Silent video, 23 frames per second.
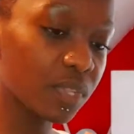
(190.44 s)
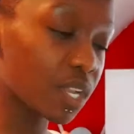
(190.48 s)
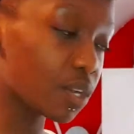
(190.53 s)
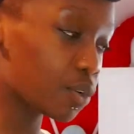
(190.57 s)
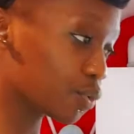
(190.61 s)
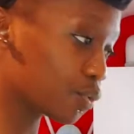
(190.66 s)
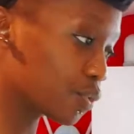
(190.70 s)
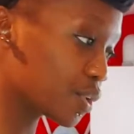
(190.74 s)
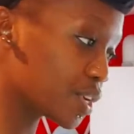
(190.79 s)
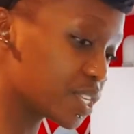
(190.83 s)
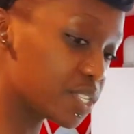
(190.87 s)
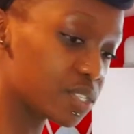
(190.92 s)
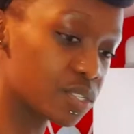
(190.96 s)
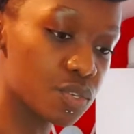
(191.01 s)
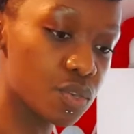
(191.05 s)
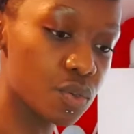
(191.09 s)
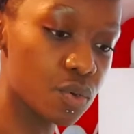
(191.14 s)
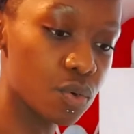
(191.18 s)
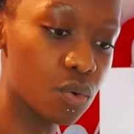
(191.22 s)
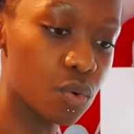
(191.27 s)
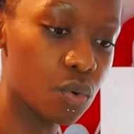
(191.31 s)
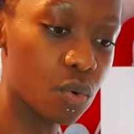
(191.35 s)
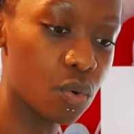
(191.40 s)
grease
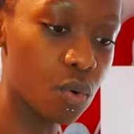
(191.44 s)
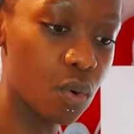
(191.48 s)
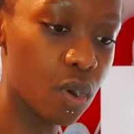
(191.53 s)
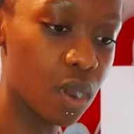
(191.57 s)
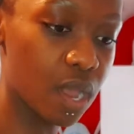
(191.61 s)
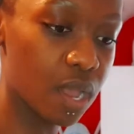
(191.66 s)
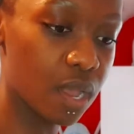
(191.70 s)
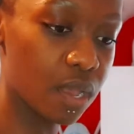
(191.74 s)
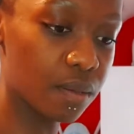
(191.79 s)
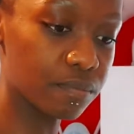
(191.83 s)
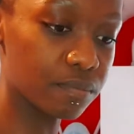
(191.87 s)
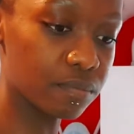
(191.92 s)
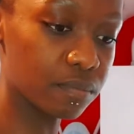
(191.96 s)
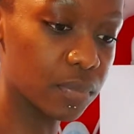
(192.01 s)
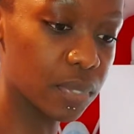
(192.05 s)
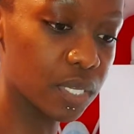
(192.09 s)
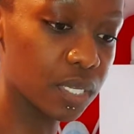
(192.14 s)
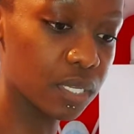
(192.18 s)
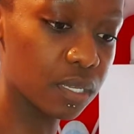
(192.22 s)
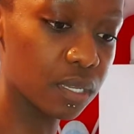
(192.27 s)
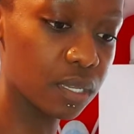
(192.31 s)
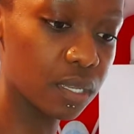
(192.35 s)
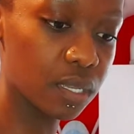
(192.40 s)
your
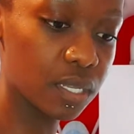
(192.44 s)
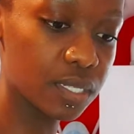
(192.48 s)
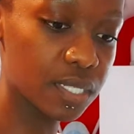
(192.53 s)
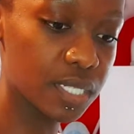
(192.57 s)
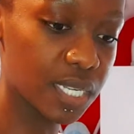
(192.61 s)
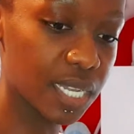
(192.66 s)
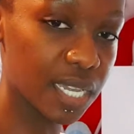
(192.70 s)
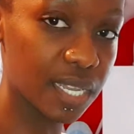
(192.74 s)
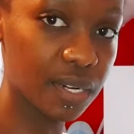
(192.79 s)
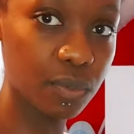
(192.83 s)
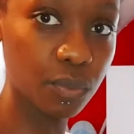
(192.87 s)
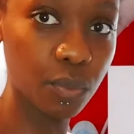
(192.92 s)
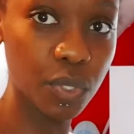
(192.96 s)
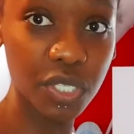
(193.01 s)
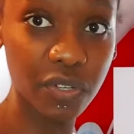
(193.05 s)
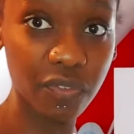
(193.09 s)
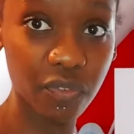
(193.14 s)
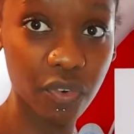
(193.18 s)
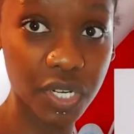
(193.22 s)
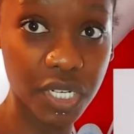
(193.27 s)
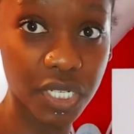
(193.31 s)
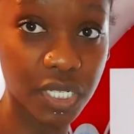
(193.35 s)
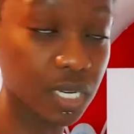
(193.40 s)
tin, which I've
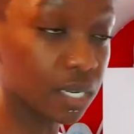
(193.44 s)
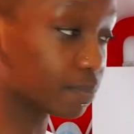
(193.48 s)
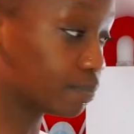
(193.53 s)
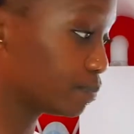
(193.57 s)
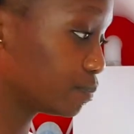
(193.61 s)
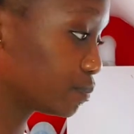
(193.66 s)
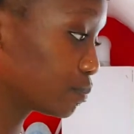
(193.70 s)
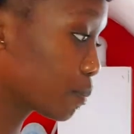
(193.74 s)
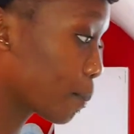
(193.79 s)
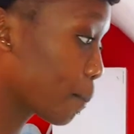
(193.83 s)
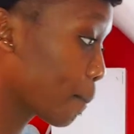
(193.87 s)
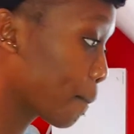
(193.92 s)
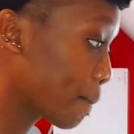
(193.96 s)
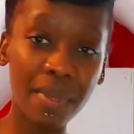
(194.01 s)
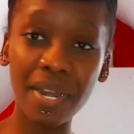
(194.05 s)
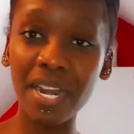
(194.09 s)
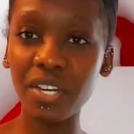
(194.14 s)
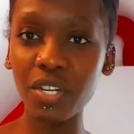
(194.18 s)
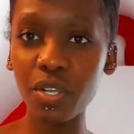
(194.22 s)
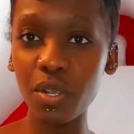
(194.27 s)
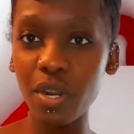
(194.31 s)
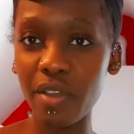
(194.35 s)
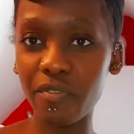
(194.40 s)
already done. And I
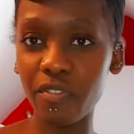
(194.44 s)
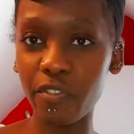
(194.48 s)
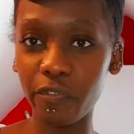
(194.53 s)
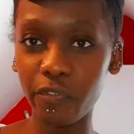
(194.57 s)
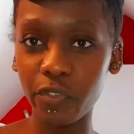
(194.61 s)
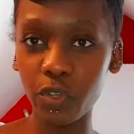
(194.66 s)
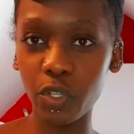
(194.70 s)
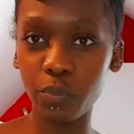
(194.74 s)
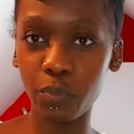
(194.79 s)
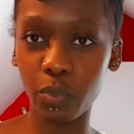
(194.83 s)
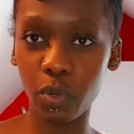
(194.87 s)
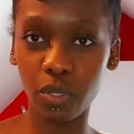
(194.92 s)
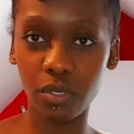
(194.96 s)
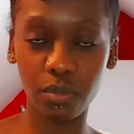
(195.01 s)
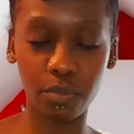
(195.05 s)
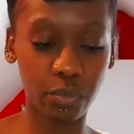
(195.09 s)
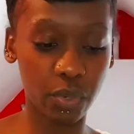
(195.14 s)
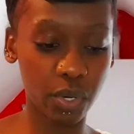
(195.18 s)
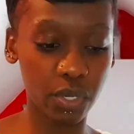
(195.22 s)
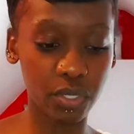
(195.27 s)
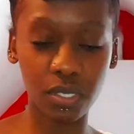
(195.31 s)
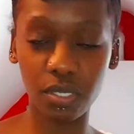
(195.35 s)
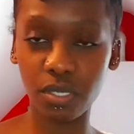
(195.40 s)
don't have a food
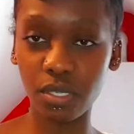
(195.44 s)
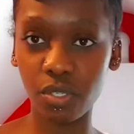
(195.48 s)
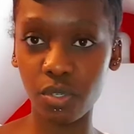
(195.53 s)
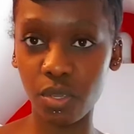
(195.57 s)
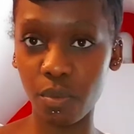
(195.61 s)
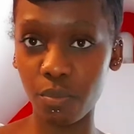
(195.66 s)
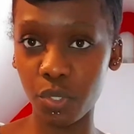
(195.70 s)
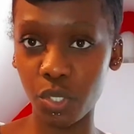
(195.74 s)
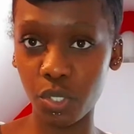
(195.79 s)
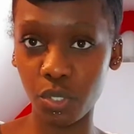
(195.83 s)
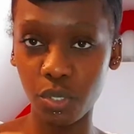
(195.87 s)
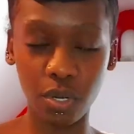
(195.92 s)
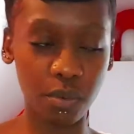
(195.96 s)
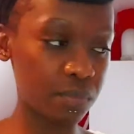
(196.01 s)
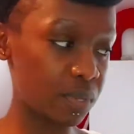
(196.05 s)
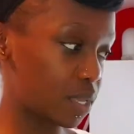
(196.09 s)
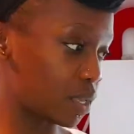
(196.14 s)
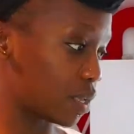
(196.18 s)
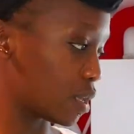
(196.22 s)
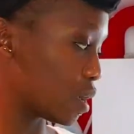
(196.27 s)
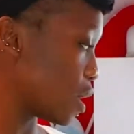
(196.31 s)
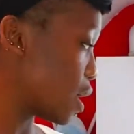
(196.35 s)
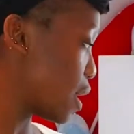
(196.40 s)
processor, so I'm just going to be